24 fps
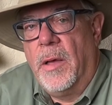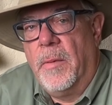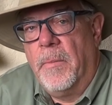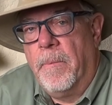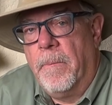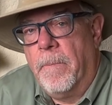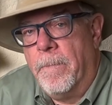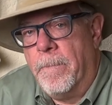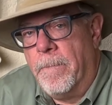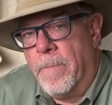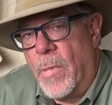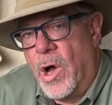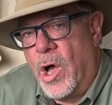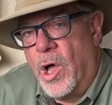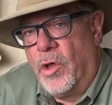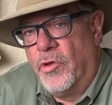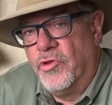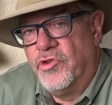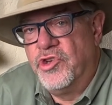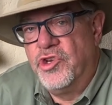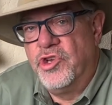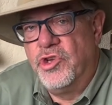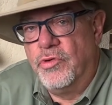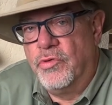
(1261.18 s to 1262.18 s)

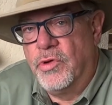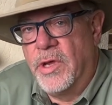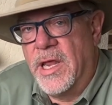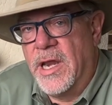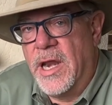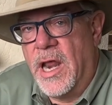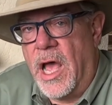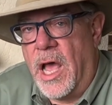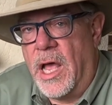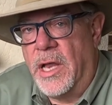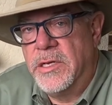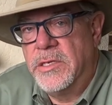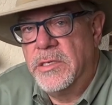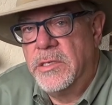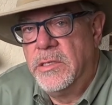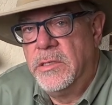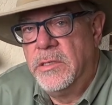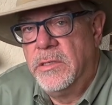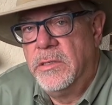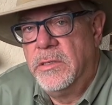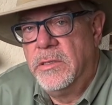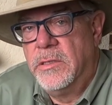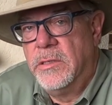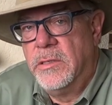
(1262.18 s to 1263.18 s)
mulch you cannot.
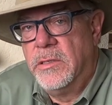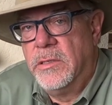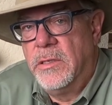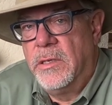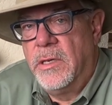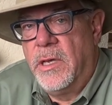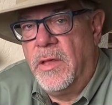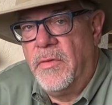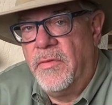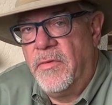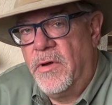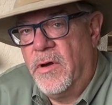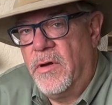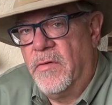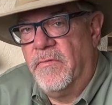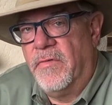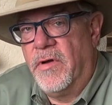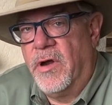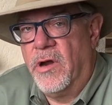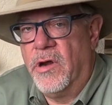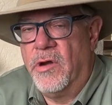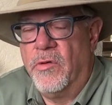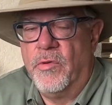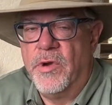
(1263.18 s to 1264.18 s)
And there are
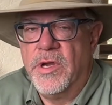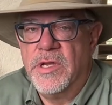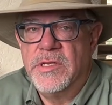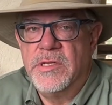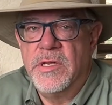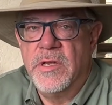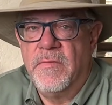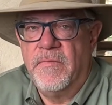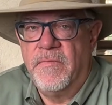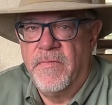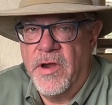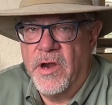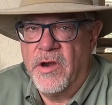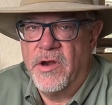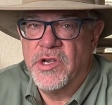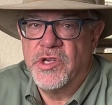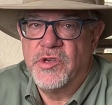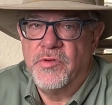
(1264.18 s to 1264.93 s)
various